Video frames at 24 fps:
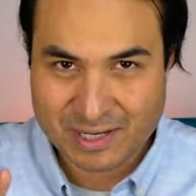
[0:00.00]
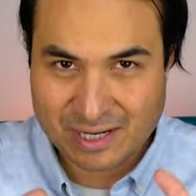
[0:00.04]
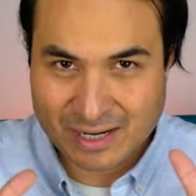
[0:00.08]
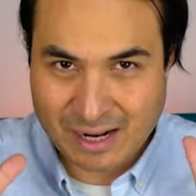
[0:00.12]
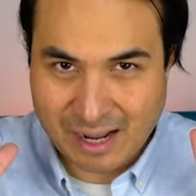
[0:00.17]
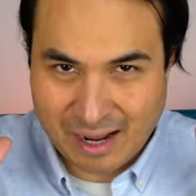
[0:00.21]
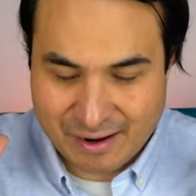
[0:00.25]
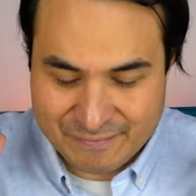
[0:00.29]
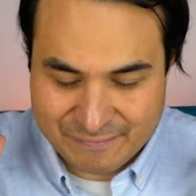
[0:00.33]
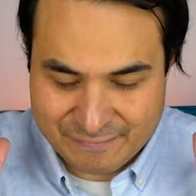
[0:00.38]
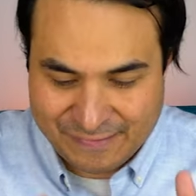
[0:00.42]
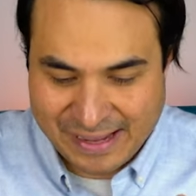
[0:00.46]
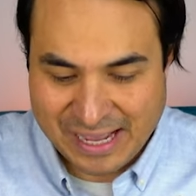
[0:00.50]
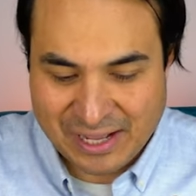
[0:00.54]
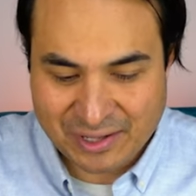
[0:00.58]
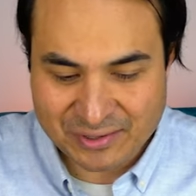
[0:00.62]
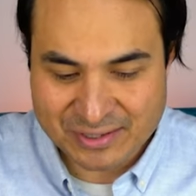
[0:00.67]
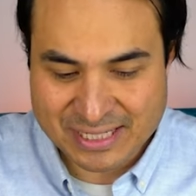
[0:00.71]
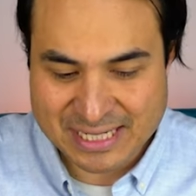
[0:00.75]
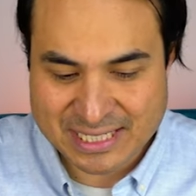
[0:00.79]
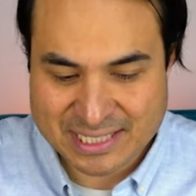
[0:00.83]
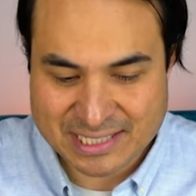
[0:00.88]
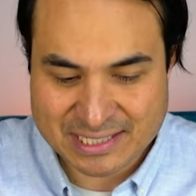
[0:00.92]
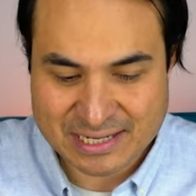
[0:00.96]
gonna unveil
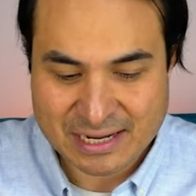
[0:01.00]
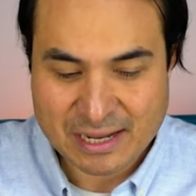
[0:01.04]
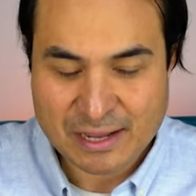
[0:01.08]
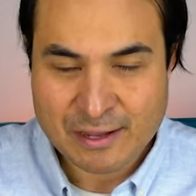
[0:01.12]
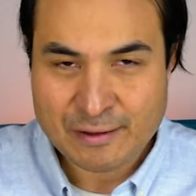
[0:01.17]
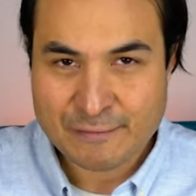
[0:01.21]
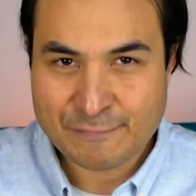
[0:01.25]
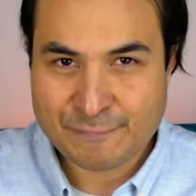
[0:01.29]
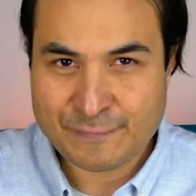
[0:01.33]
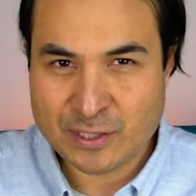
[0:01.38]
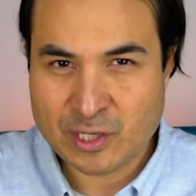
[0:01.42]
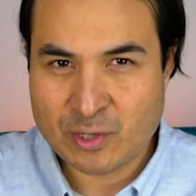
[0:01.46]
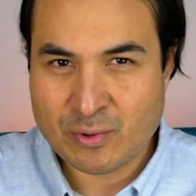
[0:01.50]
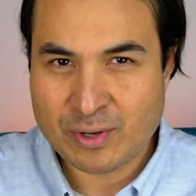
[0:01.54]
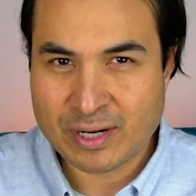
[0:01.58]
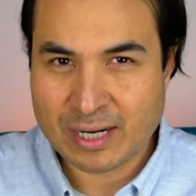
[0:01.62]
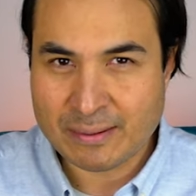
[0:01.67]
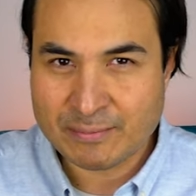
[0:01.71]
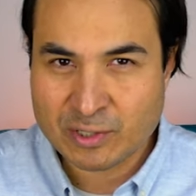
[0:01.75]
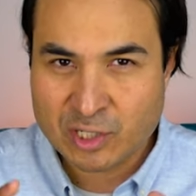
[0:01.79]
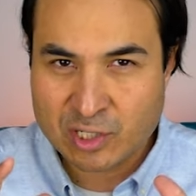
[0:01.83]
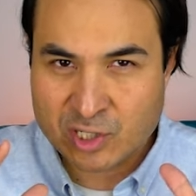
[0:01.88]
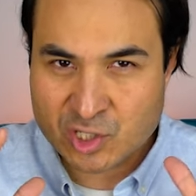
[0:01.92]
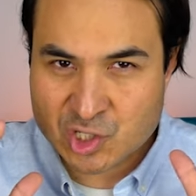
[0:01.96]
this for you and
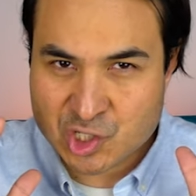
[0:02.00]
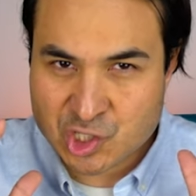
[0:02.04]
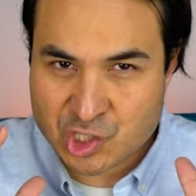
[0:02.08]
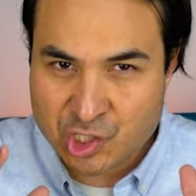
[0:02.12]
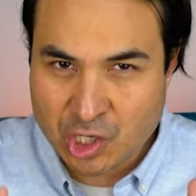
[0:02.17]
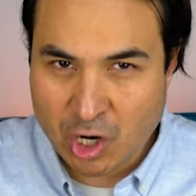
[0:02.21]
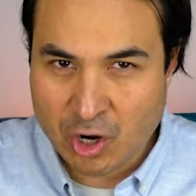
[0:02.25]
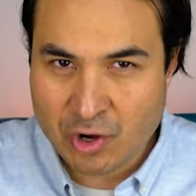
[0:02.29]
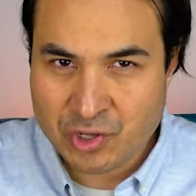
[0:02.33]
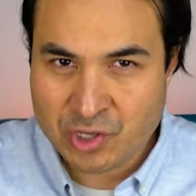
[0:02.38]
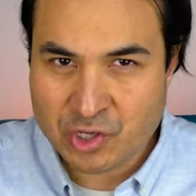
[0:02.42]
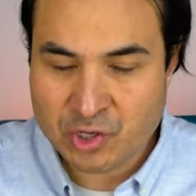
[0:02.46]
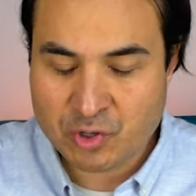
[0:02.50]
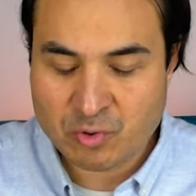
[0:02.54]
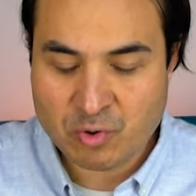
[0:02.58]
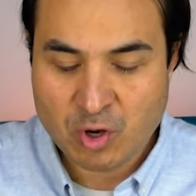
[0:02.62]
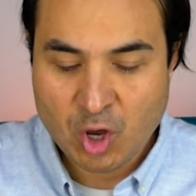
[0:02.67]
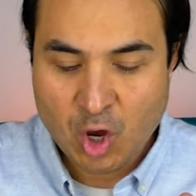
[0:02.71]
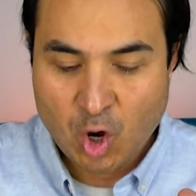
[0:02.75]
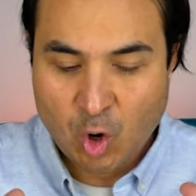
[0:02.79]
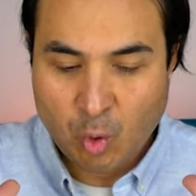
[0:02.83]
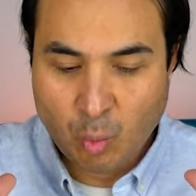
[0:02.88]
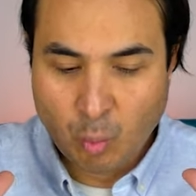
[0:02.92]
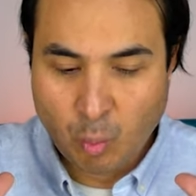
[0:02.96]
I'm gonna show you
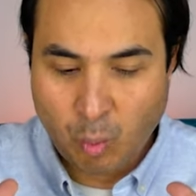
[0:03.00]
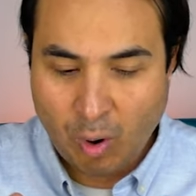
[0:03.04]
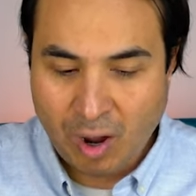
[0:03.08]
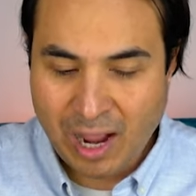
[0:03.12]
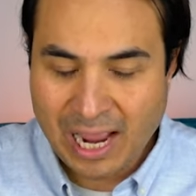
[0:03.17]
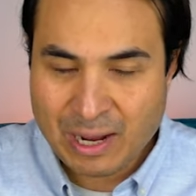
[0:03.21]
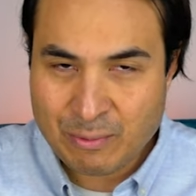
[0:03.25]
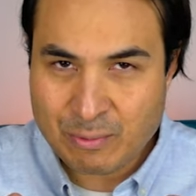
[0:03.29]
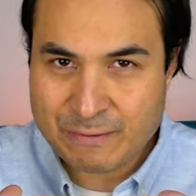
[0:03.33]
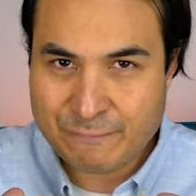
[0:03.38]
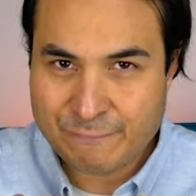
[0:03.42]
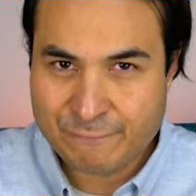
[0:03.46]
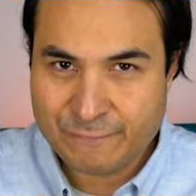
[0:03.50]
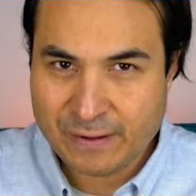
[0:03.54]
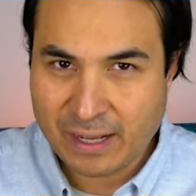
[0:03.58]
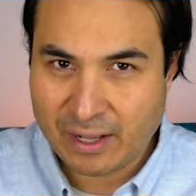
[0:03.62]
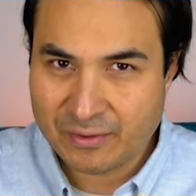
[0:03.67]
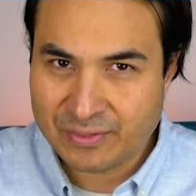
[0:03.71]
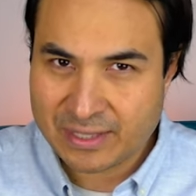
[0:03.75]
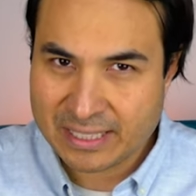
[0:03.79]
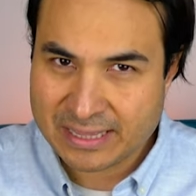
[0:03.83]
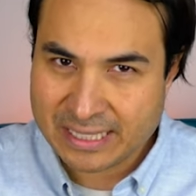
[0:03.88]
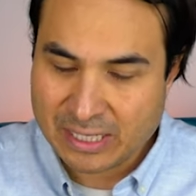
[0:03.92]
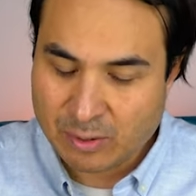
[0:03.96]
why we
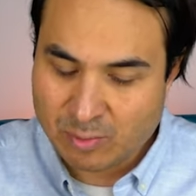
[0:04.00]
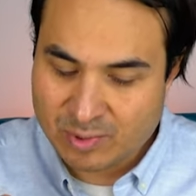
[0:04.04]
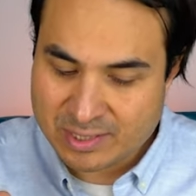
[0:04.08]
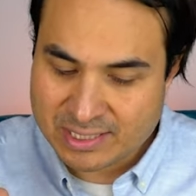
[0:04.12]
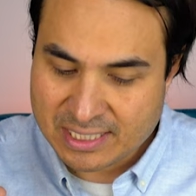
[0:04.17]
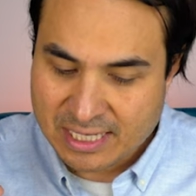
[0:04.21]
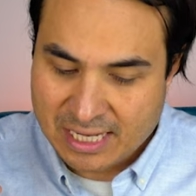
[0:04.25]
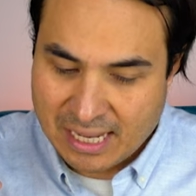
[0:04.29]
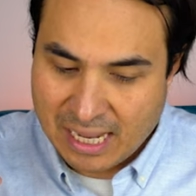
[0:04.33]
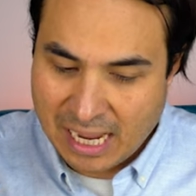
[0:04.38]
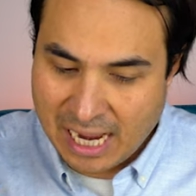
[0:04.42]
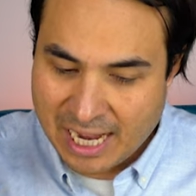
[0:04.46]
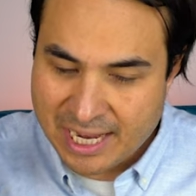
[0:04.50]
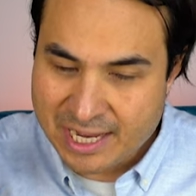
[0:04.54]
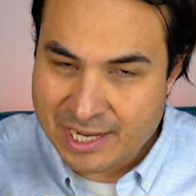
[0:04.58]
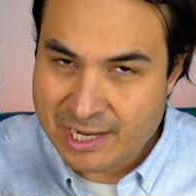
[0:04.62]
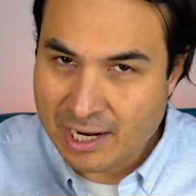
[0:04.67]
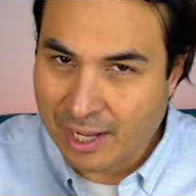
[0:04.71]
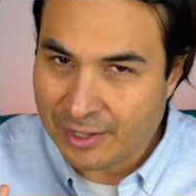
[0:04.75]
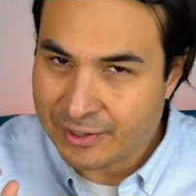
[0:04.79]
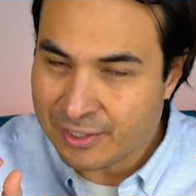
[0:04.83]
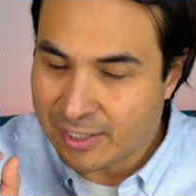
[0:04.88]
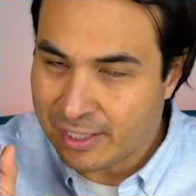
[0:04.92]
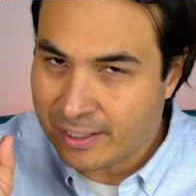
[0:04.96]
felt that there was
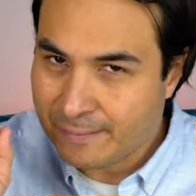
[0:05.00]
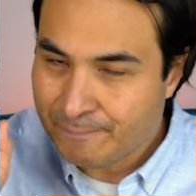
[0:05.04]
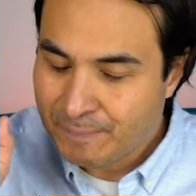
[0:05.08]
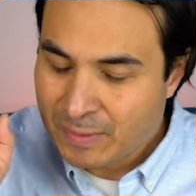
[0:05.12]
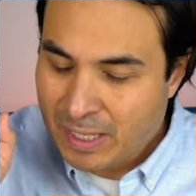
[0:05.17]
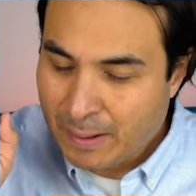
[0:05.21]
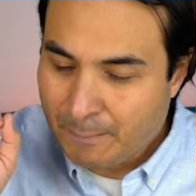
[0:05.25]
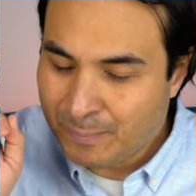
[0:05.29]
another